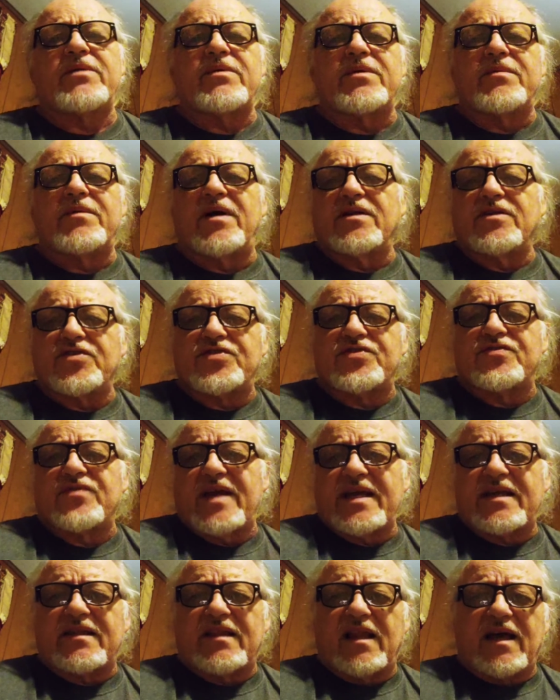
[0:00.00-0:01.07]
when we're on the
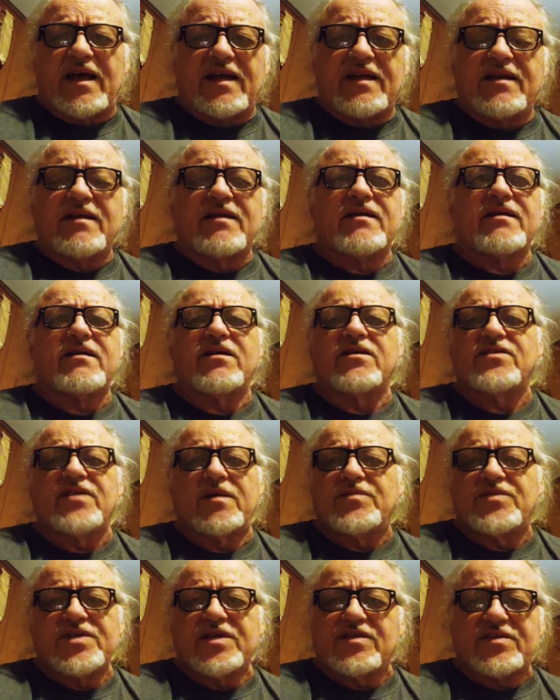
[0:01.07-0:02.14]
strength line. Because
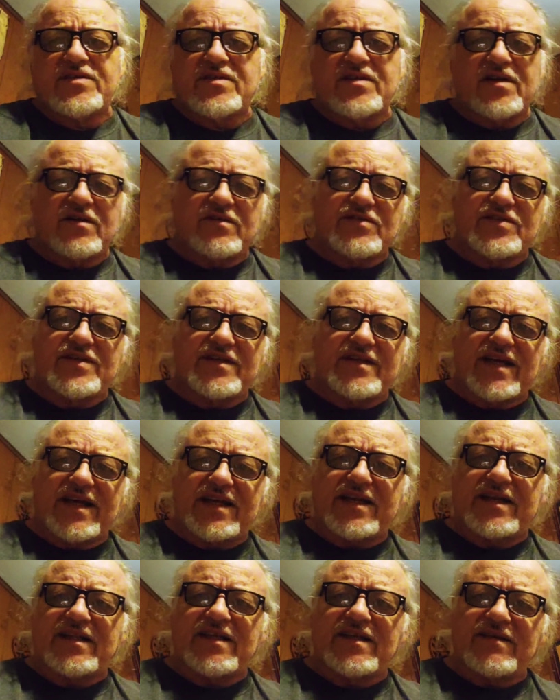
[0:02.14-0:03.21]
I'm just, you know,
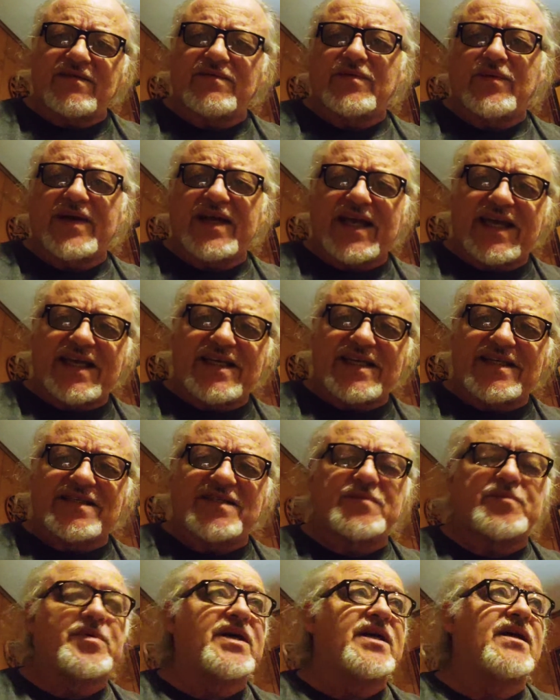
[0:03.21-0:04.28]
genetically the way I
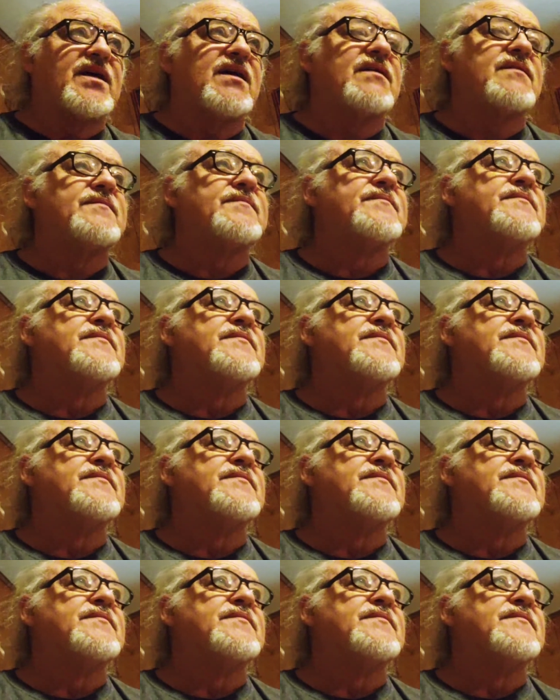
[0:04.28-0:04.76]
is. But,